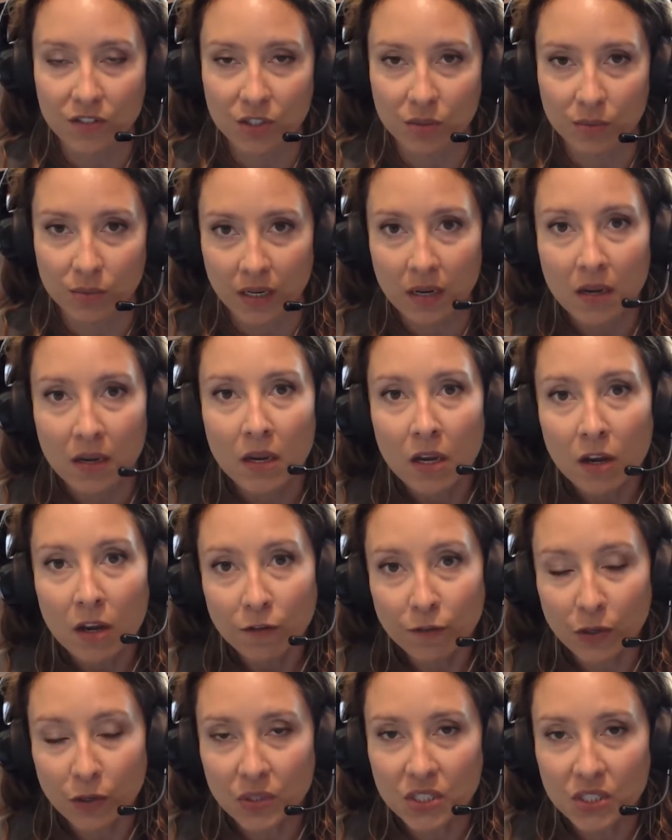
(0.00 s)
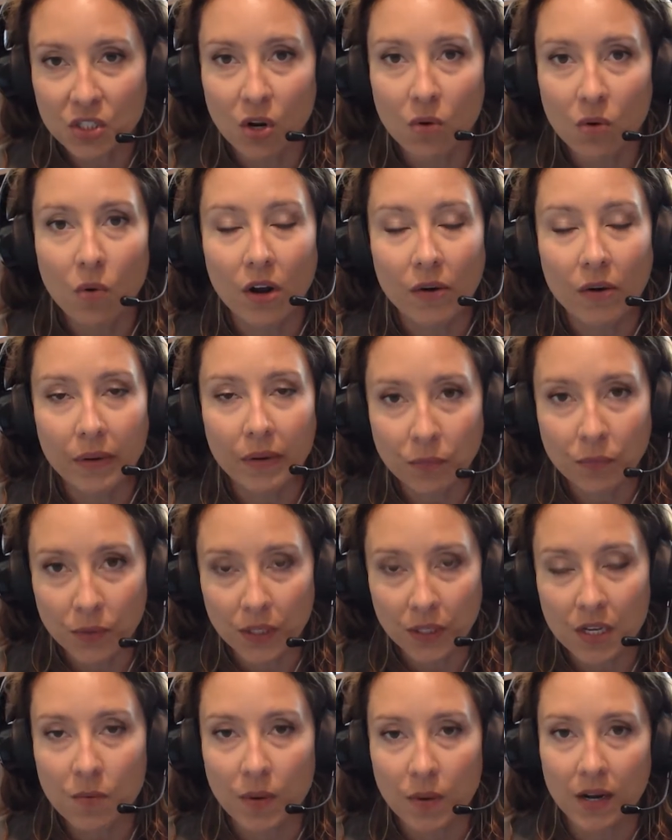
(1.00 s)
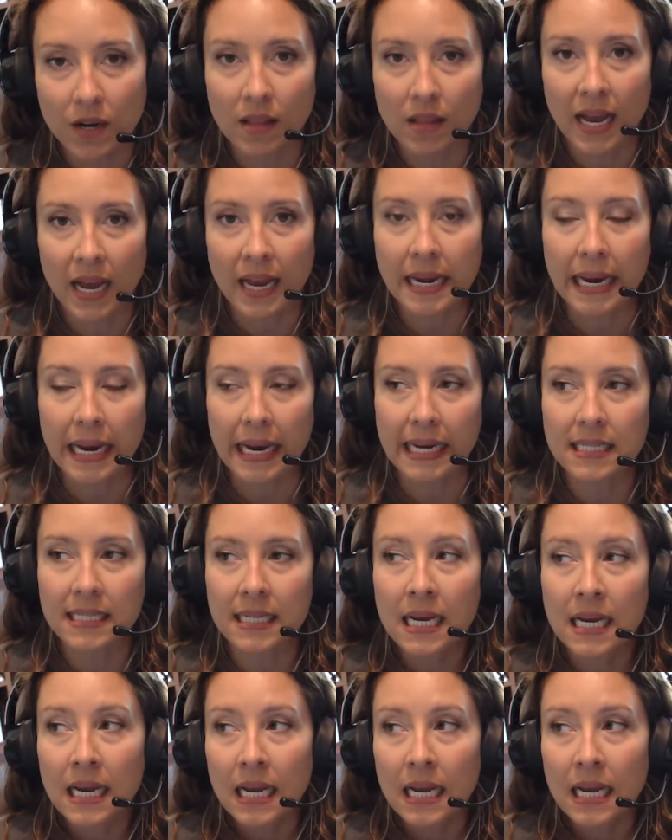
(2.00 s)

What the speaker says: So we focused on watering really well at night.